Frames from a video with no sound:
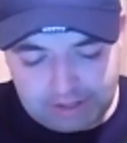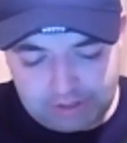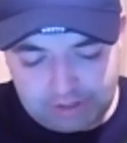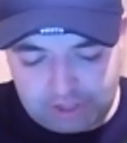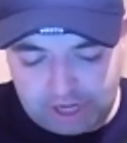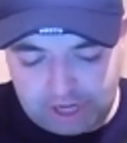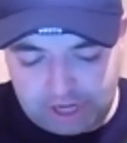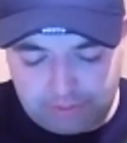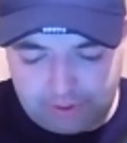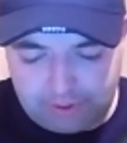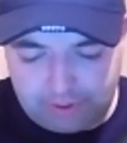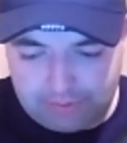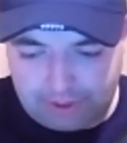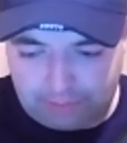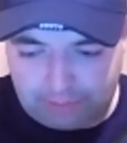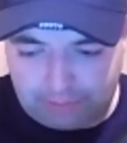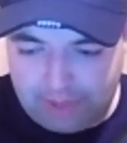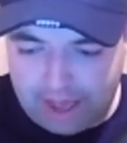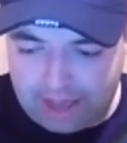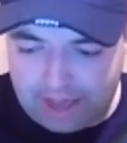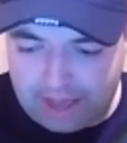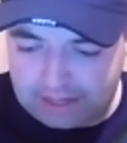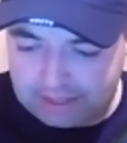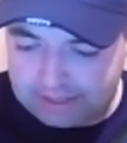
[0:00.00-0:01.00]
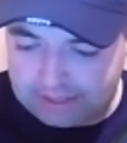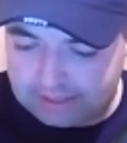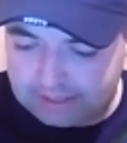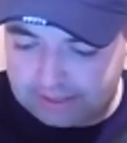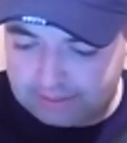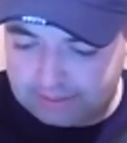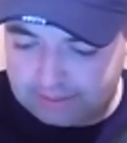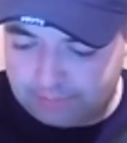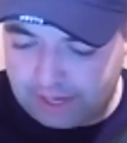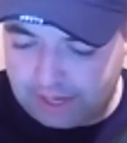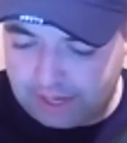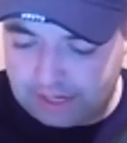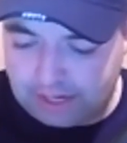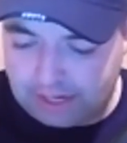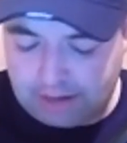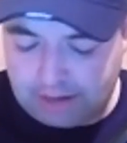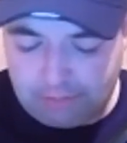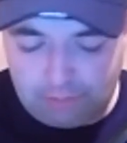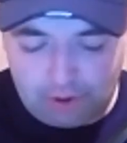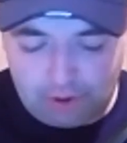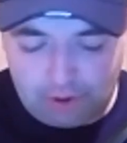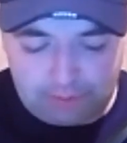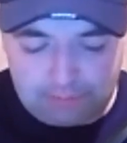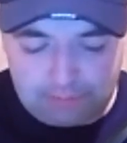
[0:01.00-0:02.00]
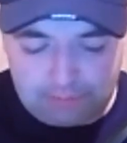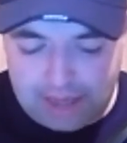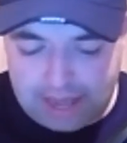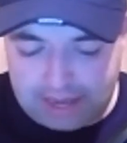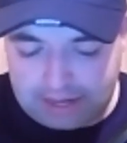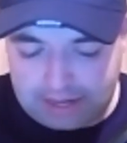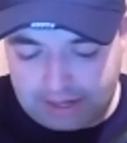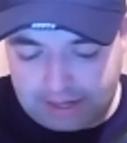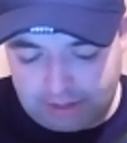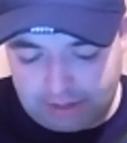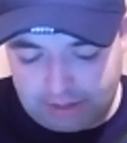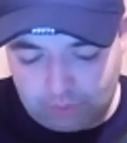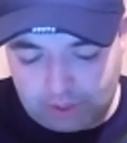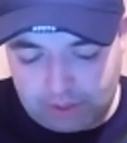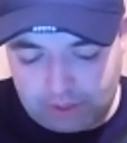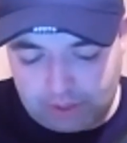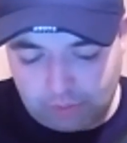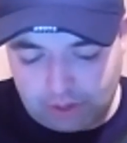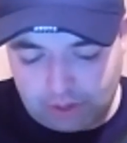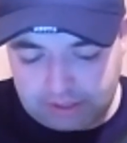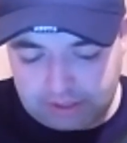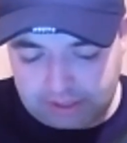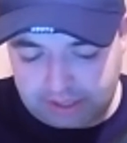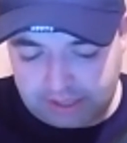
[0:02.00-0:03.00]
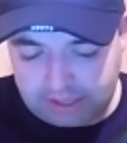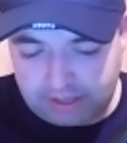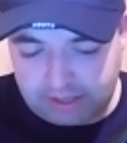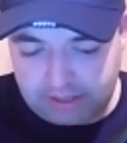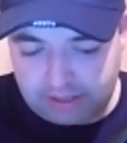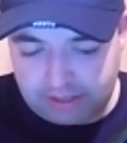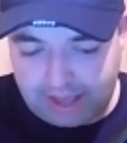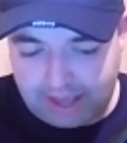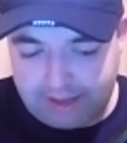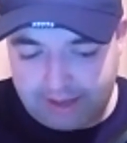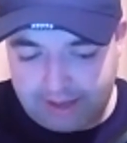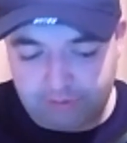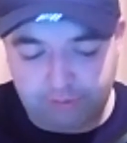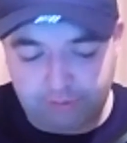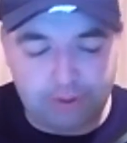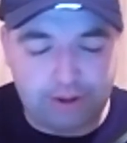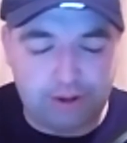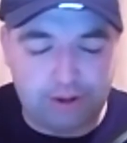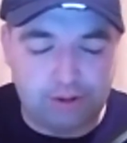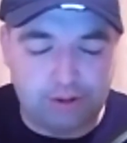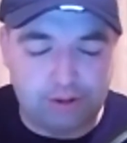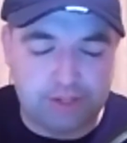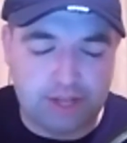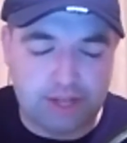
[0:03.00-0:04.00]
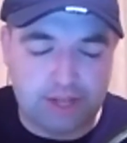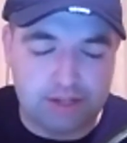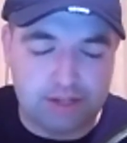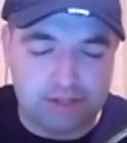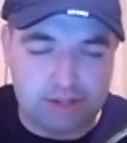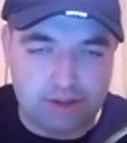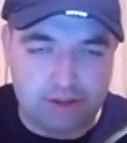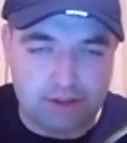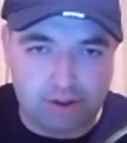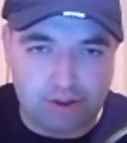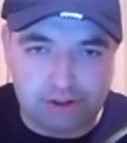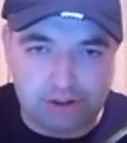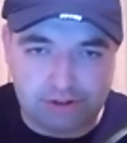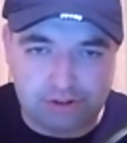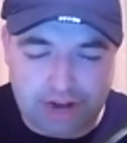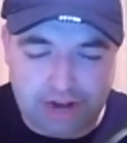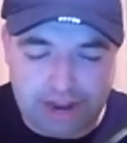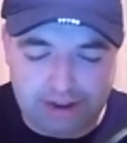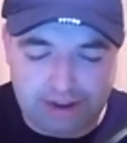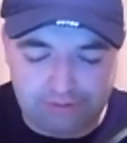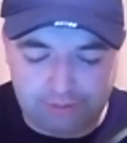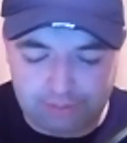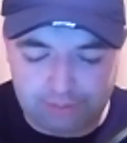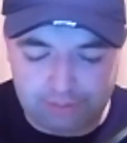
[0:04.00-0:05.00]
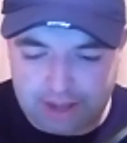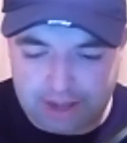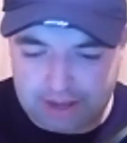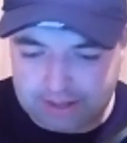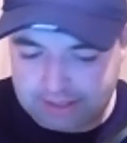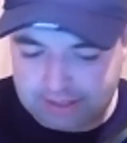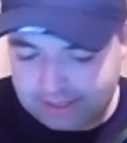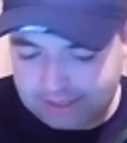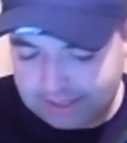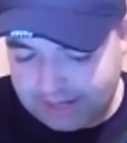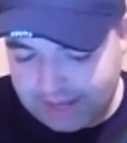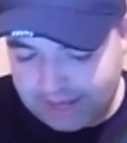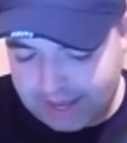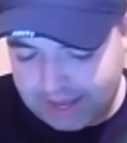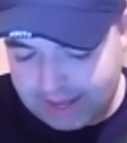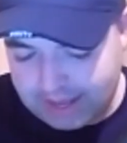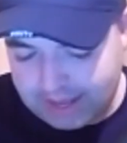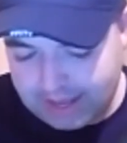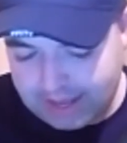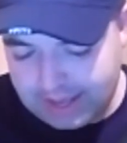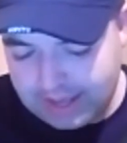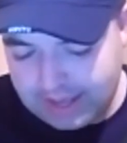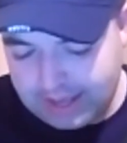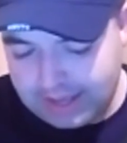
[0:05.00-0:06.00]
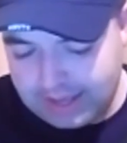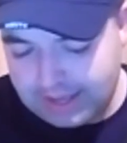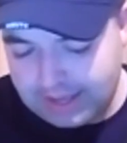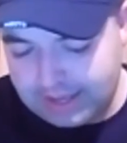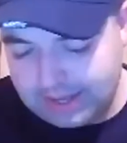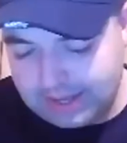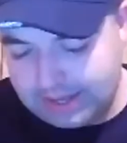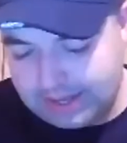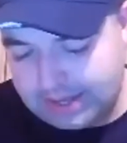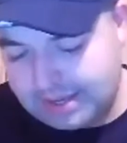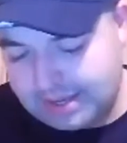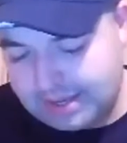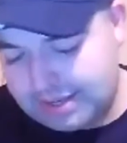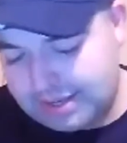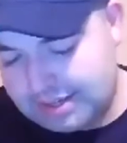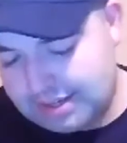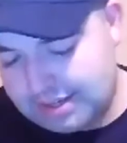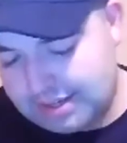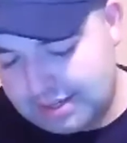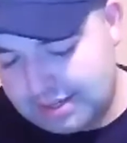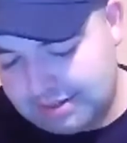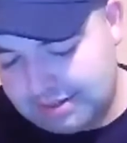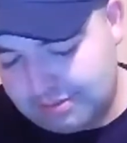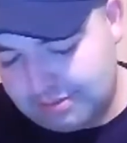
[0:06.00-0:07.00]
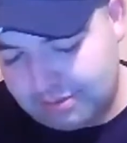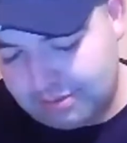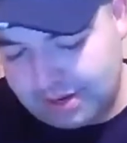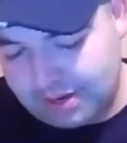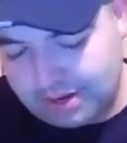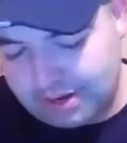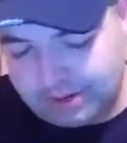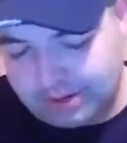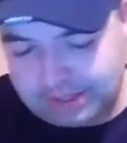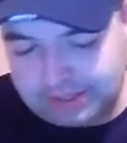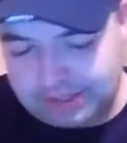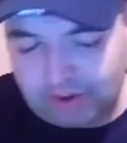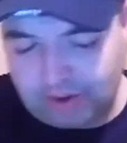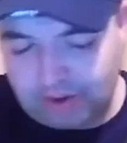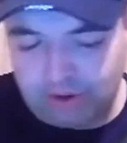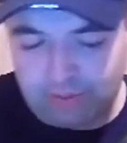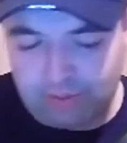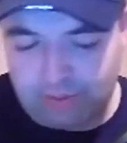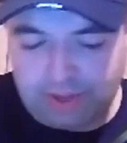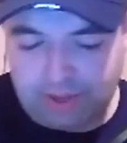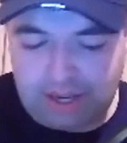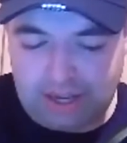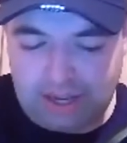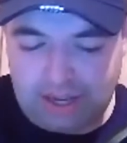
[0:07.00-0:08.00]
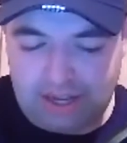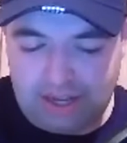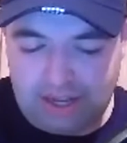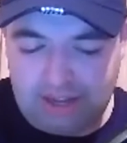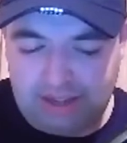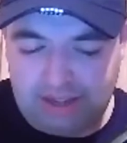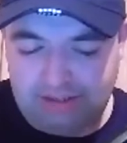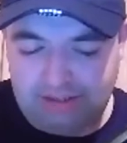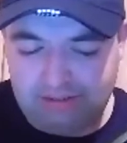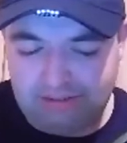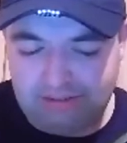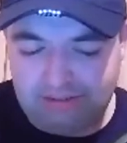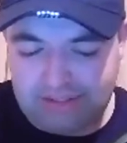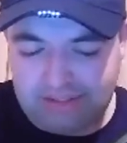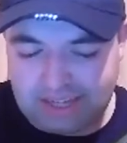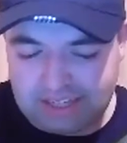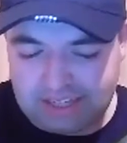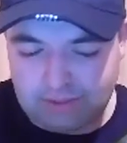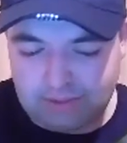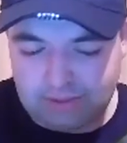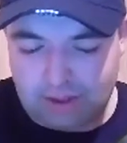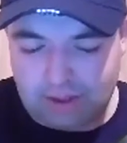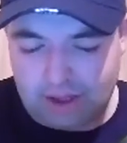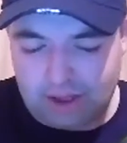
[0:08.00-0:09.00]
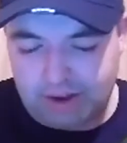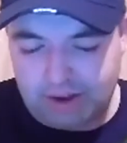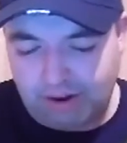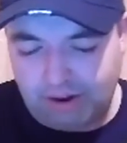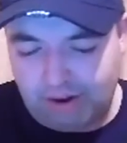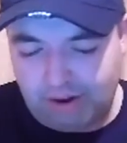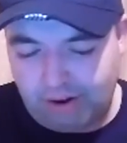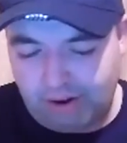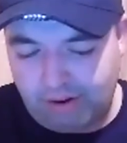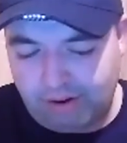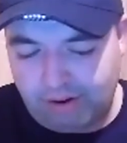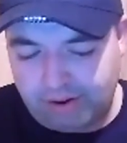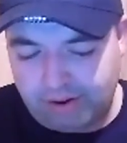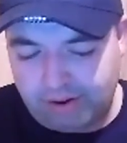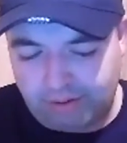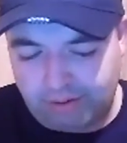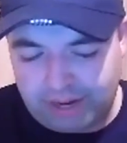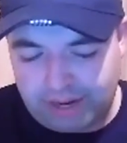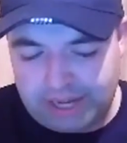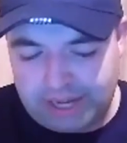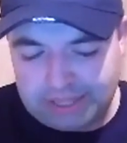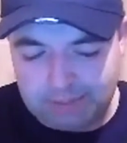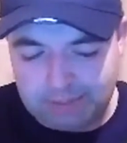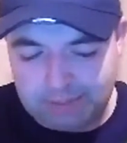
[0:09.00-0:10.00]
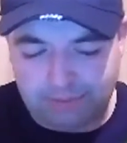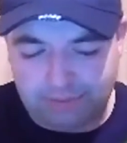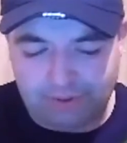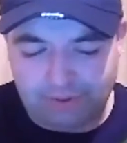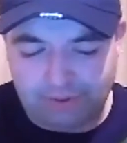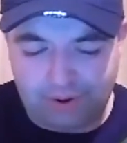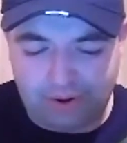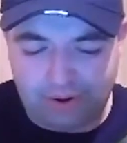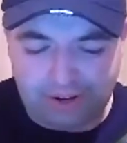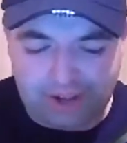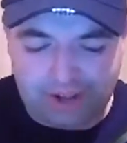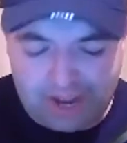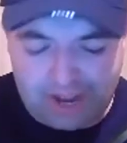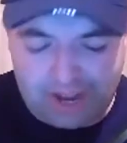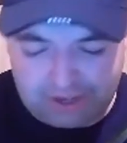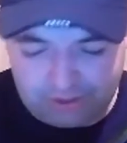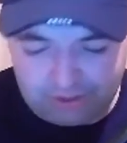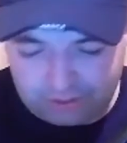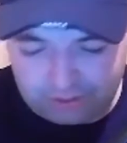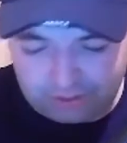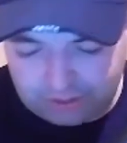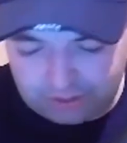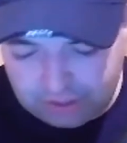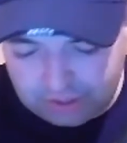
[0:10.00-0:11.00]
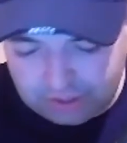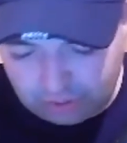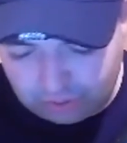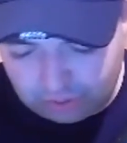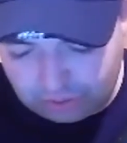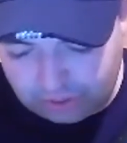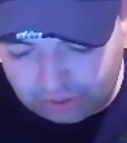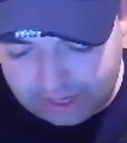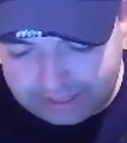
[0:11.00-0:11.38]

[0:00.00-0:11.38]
McManus being a Limerick man. He will want to have winners on his local track for Boxing Day. Whether it's going to be this one or the race before it, I don't know.